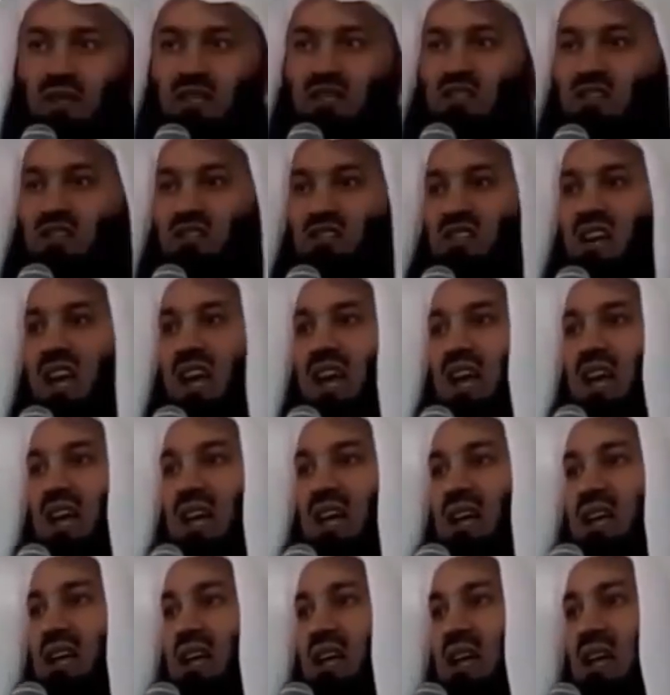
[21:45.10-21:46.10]
a
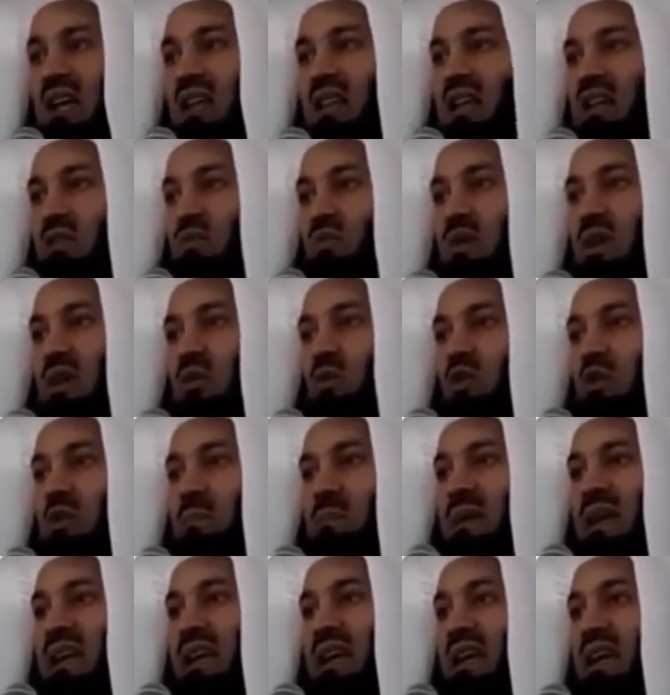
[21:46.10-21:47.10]
day that we would
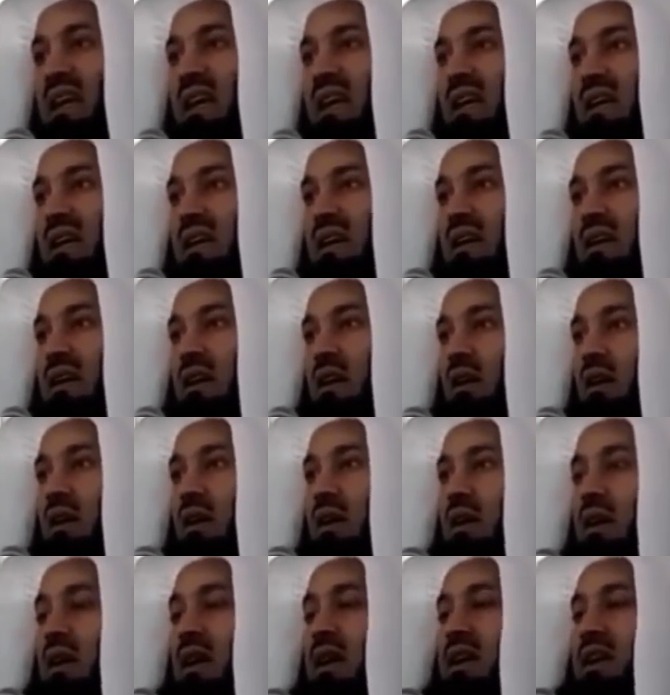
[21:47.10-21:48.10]
be
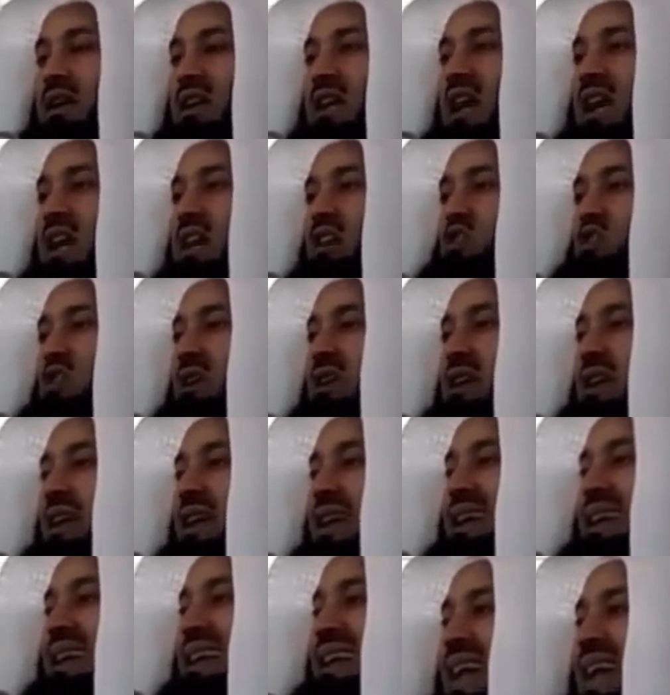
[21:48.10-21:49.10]
engaging in an